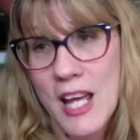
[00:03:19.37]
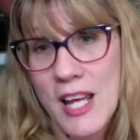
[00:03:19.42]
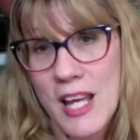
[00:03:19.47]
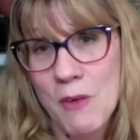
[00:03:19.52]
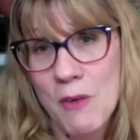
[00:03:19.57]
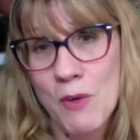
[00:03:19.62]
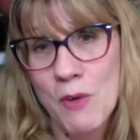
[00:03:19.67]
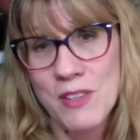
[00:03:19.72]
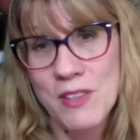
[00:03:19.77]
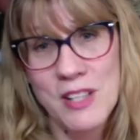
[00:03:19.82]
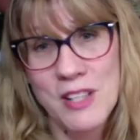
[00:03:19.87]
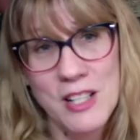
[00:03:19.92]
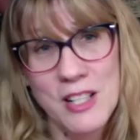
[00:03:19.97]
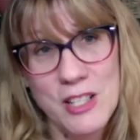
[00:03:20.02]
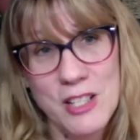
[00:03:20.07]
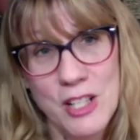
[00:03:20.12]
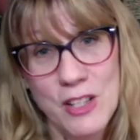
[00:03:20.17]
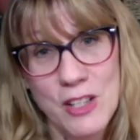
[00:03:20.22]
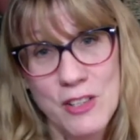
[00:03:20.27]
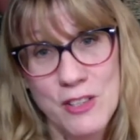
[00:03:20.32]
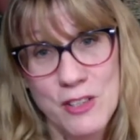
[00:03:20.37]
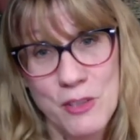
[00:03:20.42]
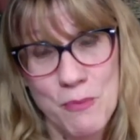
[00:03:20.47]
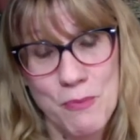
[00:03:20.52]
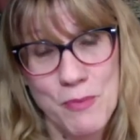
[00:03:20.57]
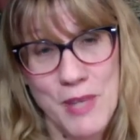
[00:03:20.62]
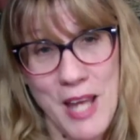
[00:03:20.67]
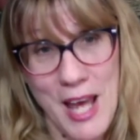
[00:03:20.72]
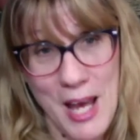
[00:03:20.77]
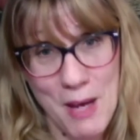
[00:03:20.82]
It wasn't until
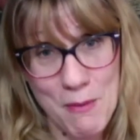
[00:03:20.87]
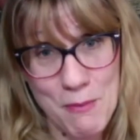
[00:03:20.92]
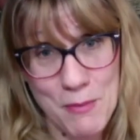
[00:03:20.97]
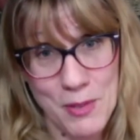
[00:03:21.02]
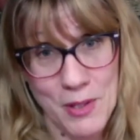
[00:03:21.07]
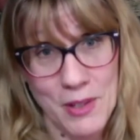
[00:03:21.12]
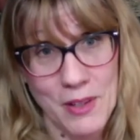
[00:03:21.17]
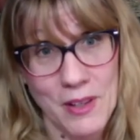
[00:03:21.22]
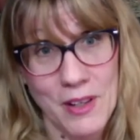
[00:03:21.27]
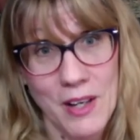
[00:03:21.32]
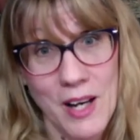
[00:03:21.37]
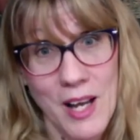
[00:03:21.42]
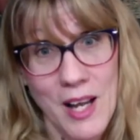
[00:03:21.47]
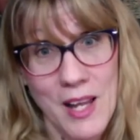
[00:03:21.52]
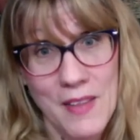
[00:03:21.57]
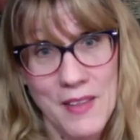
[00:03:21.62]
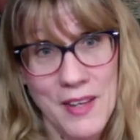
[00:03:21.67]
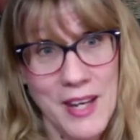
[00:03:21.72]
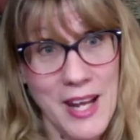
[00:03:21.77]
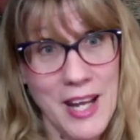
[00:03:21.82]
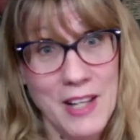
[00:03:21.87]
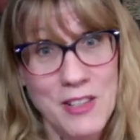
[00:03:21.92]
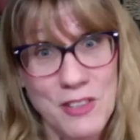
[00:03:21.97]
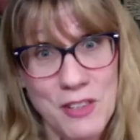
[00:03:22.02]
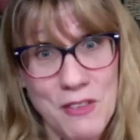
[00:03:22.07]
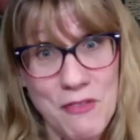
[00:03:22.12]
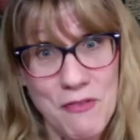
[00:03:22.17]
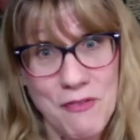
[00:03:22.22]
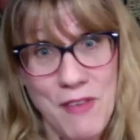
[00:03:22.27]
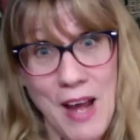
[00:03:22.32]
September that he
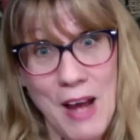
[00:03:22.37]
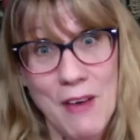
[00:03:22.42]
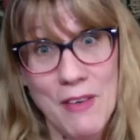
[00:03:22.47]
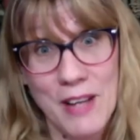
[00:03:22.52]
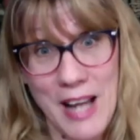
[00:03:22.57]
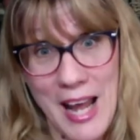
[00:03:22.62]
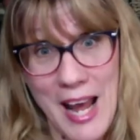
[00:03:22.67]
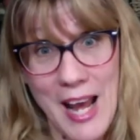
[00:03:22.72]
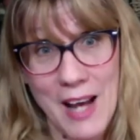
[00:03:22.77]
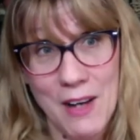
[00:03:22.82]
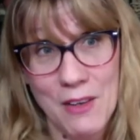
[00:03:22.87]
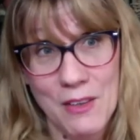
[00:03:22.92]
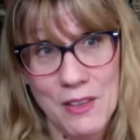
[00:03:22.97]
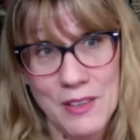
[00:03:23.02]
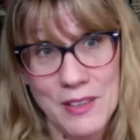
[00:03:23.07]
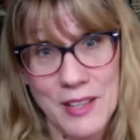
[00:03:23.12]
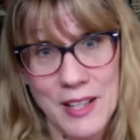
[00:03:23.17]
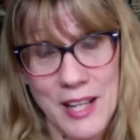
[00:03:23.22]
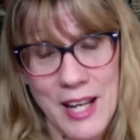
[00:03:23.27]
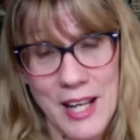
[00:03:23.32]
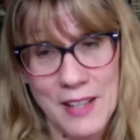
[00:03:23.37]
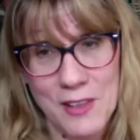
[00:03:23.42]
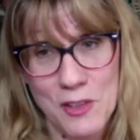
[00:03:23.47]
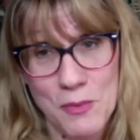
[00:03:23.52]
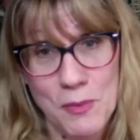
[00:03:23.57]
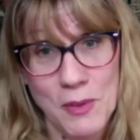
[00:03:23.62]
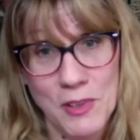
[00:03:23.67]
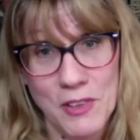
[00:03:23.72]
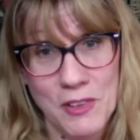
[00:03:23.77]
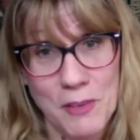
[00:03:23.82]
actually found out that he had the
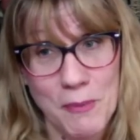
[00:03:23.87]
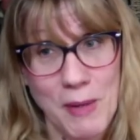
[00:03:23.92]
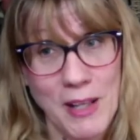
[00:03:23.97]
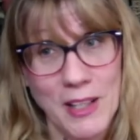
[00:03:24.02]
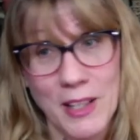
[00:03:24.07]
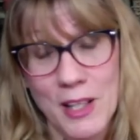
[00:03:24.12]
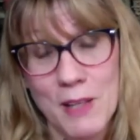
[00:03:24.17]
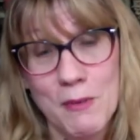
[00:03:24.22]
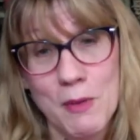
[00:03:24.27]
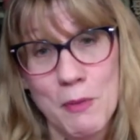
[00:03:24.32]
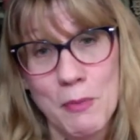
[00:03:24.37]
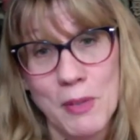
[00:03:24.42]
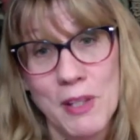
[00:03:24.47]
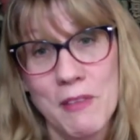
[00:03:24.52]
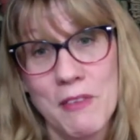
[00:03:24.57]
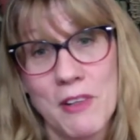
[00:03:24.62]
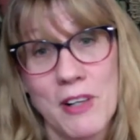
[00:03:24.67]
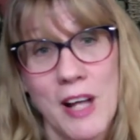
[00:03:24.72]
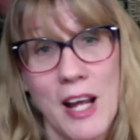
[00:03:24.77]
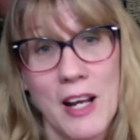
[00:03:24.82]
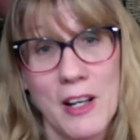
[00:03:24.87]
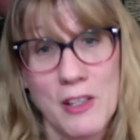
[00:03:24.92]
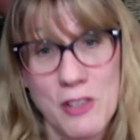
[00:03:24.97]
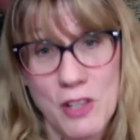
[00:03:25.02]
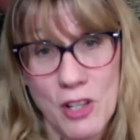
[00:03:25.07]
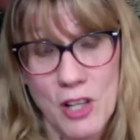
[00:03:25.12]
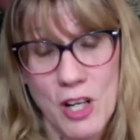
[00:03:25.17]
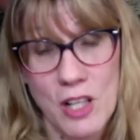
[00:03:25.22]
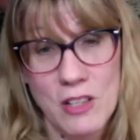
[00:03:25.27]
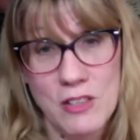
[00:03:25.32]
smoldering myeloma. Believe it or not, it
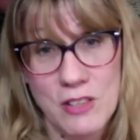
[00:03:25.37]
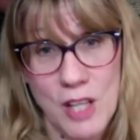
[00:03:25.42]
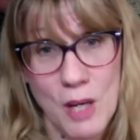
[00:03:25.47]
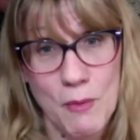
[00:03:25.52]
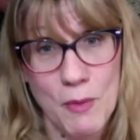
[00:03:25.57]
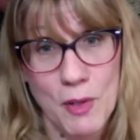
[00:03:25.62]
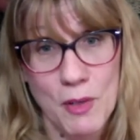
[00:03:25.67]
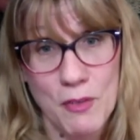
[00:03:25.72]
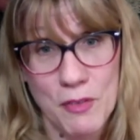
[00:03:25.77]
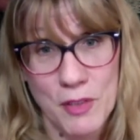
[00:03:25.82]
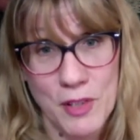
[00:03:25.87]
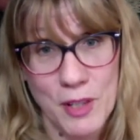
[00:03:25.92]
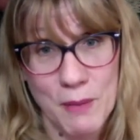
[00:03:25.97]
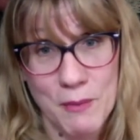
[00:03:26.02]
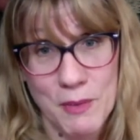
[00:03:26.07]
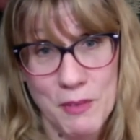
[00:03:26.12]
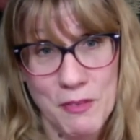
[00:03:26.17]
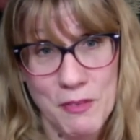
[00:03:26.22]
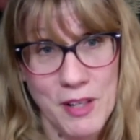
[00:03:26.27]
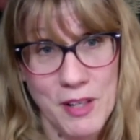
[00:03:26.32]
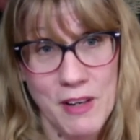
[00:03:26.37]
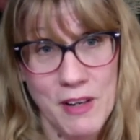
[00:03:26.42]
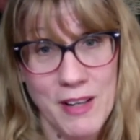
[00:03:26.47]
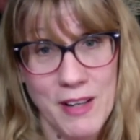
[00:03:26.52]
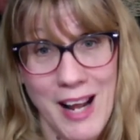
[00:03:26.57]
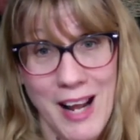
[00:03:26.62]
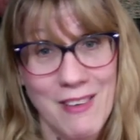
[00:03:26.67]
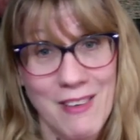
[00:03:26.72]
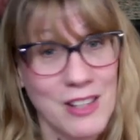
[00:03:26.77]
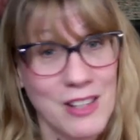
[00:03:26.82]
took all summer for them to figure it
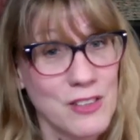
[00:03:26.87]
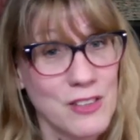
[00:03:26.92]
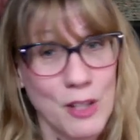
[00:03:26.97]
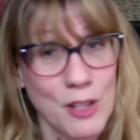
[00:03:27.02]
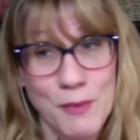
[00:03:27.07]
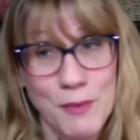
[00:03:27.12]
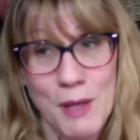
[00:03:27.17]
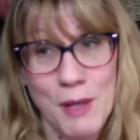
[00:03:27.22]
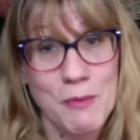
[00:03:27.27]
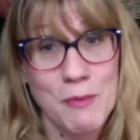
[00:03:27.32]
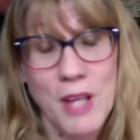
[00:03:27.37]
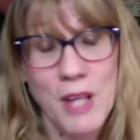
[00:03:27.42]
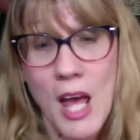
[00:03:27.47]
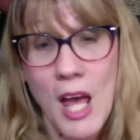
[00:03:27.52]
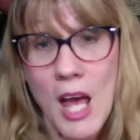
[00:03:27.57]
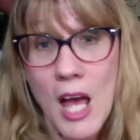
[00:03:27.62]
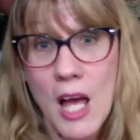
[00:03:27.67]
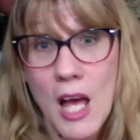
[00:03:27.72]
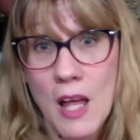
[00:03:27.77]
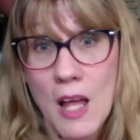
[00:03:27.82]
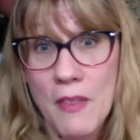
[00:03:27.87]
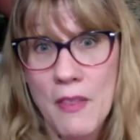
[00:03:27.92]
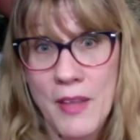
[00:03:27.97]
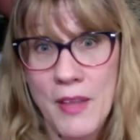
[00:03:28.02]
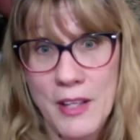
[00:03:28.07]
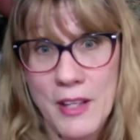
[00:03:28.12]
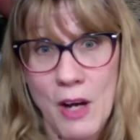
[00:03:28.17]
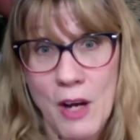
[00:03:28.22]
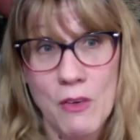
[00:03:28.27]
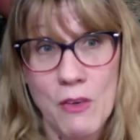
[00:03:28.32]
out, because sometimes
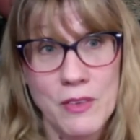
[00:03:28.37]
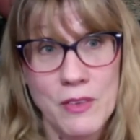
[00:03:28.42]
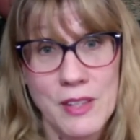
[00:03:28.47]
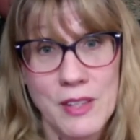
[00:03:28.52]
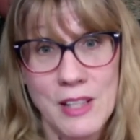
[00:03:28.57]
they don't.